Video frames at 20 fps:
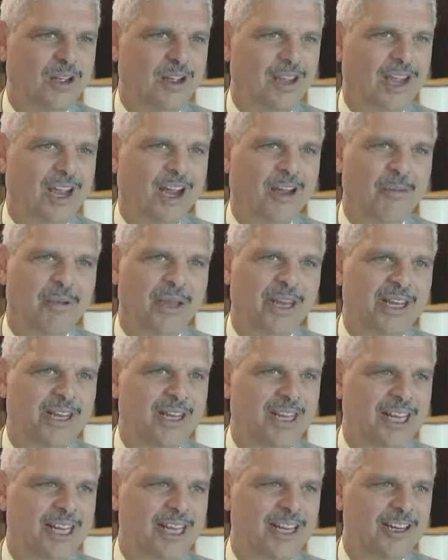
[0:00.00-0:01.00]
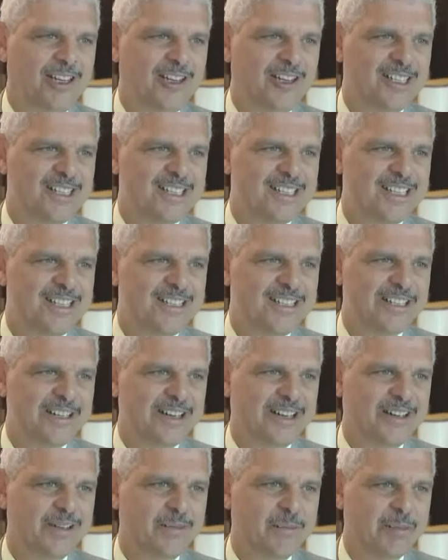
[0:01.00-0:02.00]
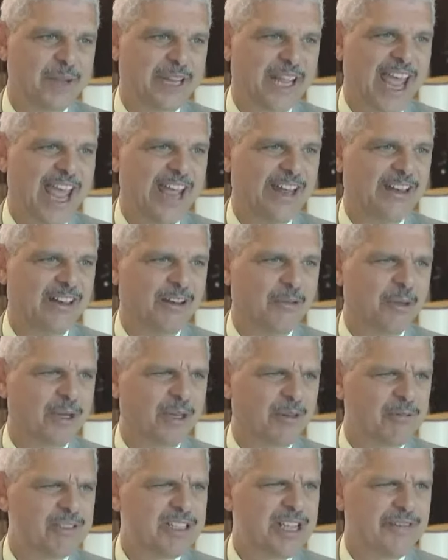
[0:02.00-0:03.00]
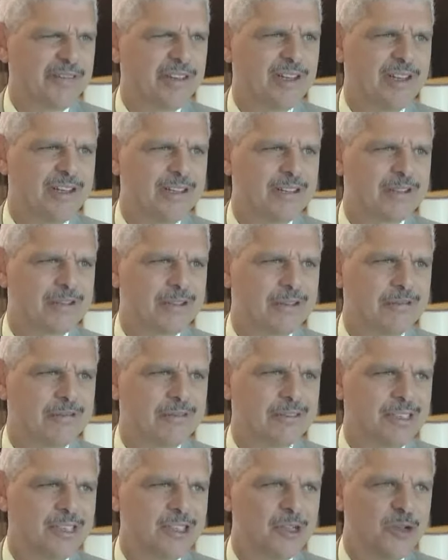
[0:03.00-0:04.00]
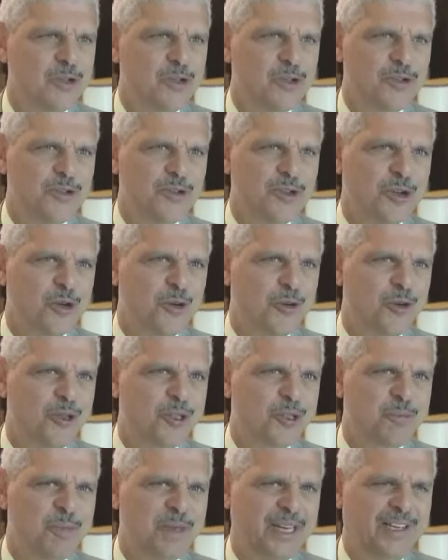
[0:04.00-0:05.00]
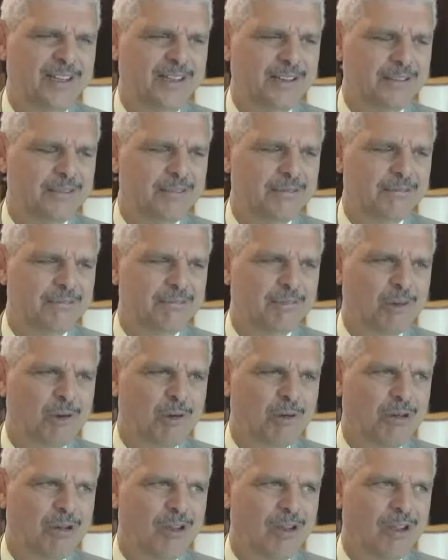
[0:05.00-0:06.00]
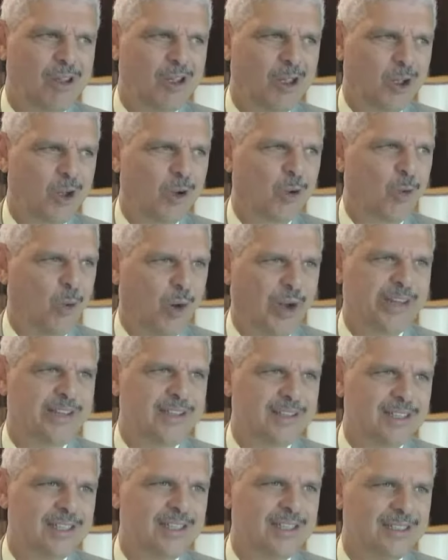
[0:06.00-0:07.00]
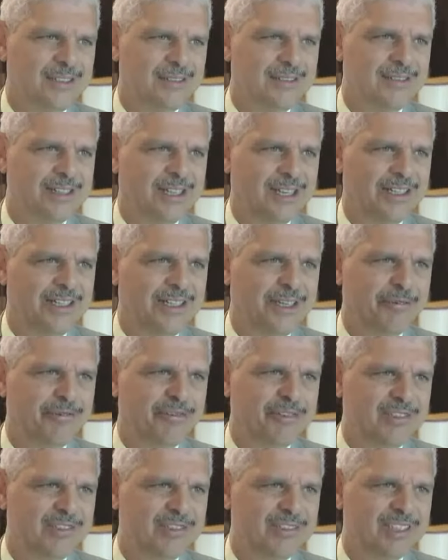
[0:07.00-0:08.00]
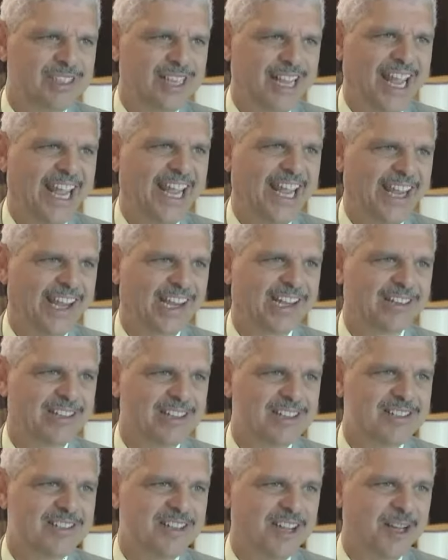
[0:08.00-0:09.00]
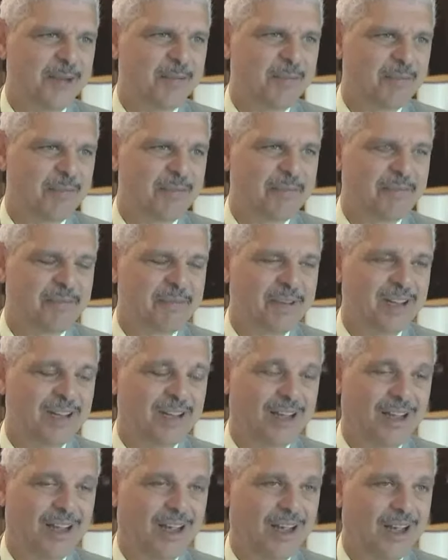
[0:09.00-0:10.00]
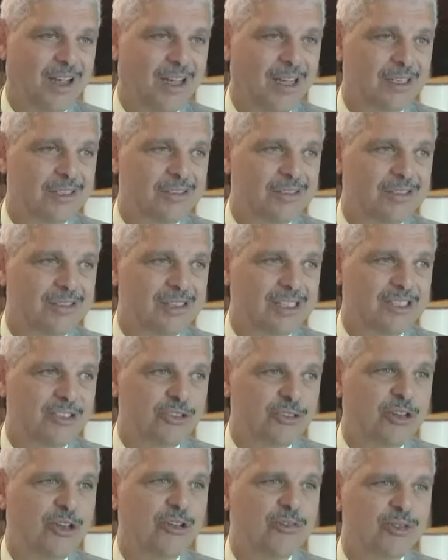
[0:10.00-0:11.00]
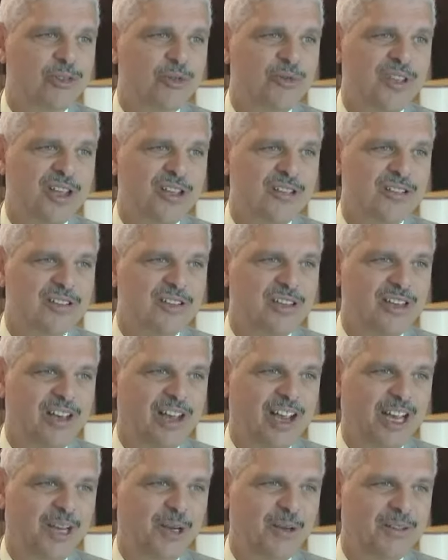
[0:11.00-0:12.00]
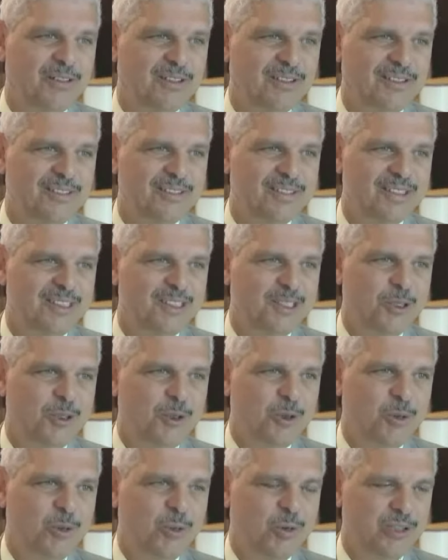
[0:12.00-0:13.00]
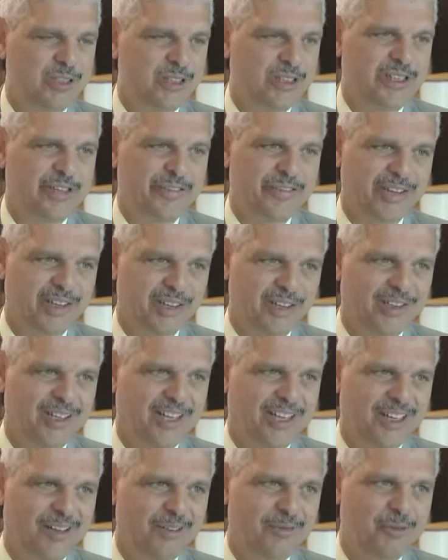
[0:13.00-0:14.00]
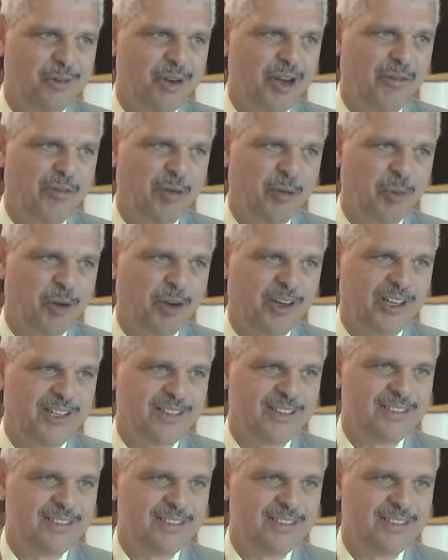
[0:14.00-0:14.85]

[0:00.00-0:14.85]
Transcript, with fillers: Yeah, I've been here uh, since it began, I mean, seven years ago. So it's been quite a, a different AHIC this time. Uh, as you know, 2009 was a difficult year for everybody.